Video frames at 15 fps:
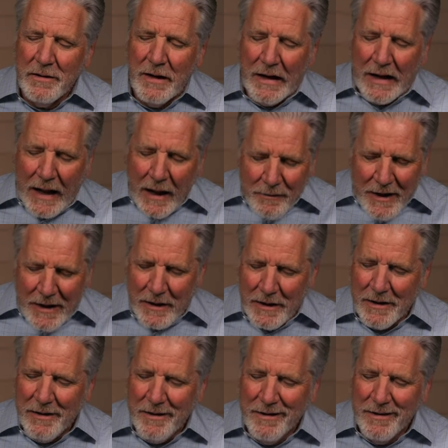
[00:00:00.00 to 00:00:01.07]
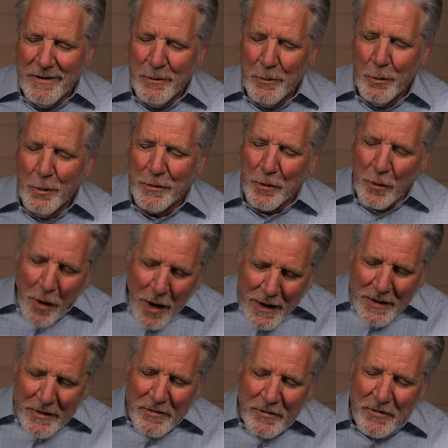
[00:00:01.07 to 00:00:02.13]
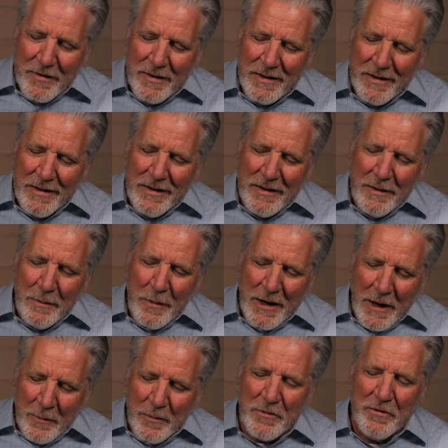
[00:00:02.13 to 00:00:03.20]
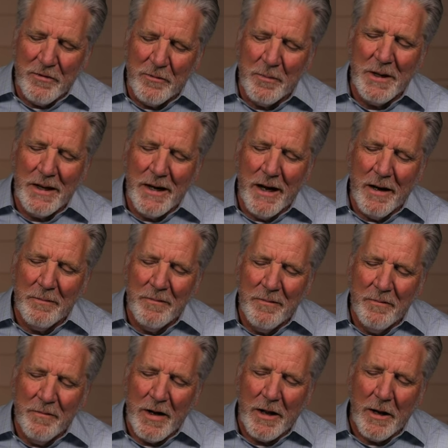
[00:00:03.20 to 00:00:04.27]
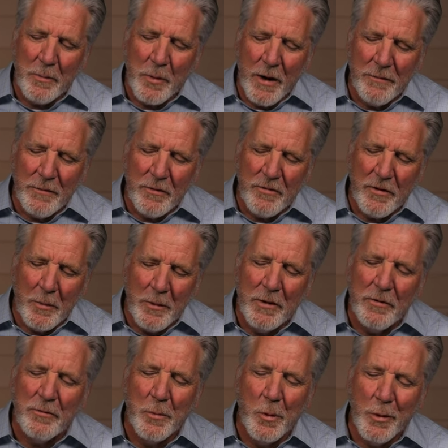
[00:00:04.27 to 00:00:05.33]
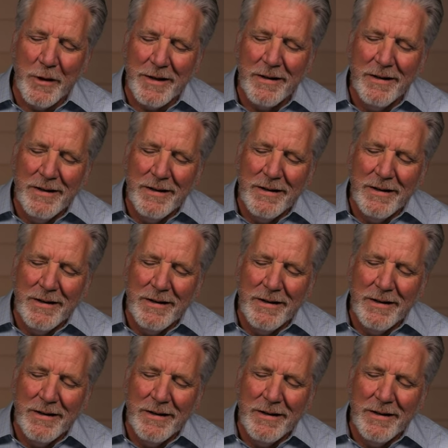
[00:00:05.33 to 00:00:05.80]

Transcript: lovingly, with grace, but help us to speak up. Father, I pray if there's someone this morning